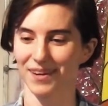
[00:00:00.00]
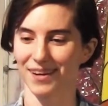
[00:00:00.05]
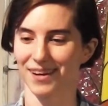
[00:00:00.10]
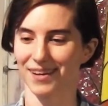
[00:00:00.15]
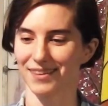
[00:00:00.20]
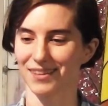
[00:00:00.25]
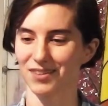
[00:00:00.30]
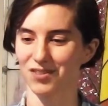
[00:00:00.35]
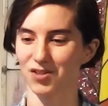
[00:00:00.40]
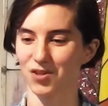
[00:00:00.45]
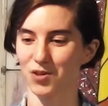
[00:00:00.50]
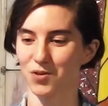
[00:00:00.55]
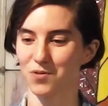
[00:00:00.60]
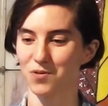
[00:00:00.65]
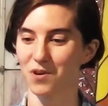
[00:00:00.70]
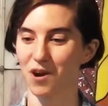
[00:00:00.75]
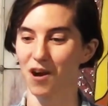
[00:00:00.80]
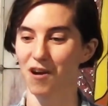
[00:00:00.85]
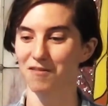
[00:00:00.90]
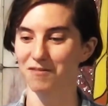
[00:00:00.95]
and these two
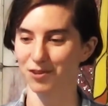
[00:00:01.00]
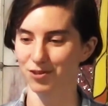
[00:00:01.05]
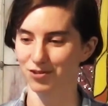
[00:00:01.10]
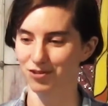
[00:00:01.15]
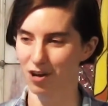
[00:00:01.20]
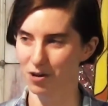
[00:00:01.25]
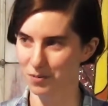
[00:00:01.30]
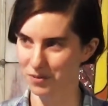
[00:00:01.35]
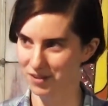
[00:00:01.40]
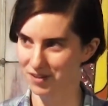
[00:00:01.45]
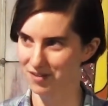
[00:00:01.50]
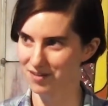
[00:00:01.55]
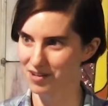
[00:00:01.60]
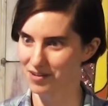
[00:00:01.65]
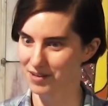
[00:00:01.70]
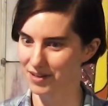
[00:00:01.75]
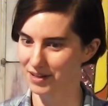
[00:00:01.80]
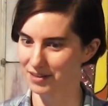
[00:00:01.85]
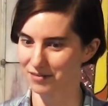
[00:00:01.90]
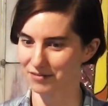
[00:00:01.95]
kar fish are always
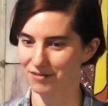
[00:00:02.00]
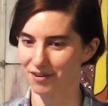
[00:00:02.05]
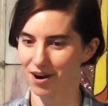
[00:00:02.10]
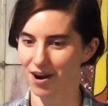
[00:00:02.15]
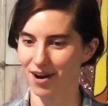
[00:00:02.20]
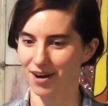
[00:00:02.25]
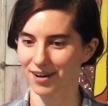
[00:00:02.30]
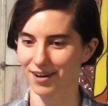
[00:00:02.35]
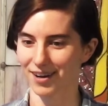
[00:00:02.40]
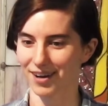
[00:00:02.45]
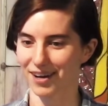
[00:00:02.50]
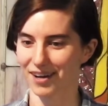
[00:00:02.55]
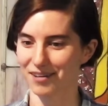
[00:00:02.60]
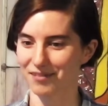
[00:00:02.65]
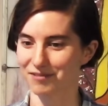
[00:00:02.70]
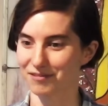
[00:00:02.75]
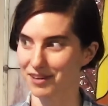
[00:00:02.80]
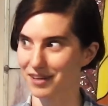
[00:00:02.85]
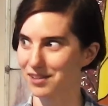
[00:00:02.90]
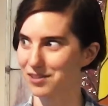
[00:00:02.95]
staring at the frog and
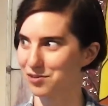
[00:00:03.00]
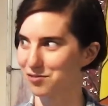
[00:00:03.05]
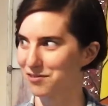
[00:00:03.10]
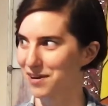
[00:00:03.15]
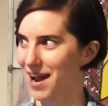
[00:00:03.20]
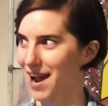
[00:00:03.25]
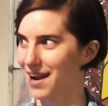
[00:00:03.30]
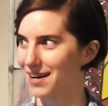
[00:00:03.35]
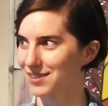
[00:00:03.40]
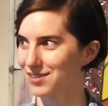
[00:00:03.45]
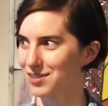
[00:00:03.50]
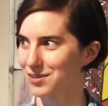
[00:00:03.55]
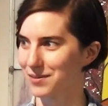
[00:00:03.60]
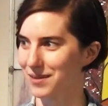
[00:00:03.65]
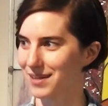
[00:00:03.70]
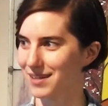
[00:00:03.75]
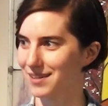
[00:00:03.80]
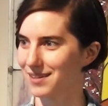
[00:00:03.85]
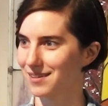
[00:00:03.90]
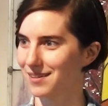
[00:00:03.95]
ready to react to
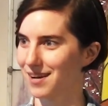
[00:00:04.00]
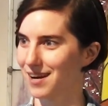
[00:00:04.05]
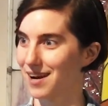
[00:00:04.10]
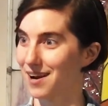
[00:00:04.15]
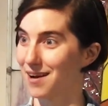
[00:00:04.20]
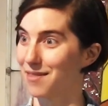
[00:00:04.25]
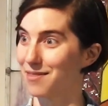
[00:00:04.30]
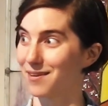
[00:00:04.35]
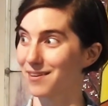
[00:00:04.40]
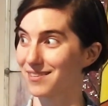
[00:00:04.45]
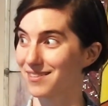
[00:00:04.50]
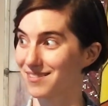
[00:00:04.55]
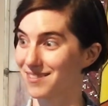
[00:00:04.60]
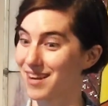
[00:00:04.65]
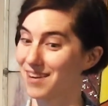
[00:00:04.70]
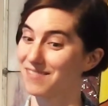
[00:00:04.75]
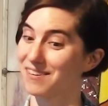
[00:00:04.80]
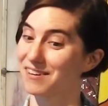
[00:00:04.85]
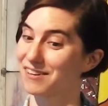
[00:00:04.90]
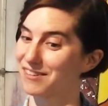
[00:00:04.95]
it, uh, thus
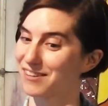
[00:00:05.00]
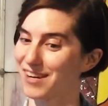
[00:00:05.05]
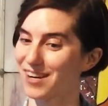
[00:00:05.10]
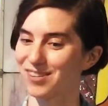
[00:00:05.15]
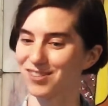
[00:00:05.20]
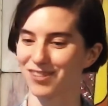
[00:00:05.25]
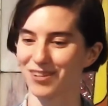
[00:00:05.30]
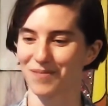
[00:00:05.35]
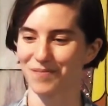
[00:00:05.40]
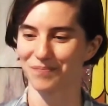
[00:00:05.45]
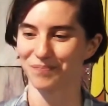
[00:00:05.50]
saving creation.